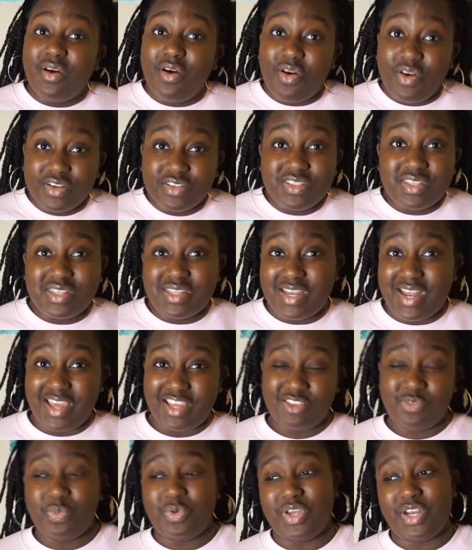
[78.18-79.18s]
On to the
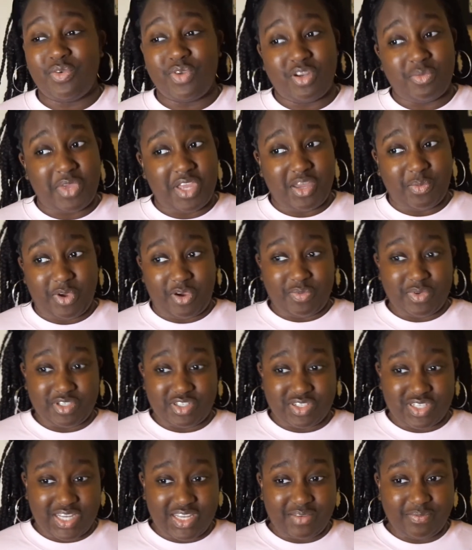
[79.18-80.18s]
next point I want to make about
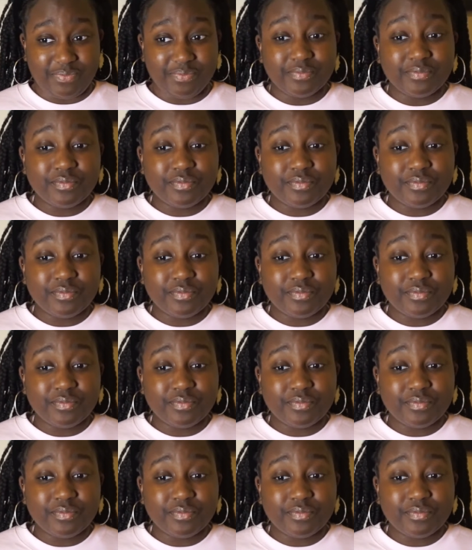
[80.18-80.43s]
Bridgerton.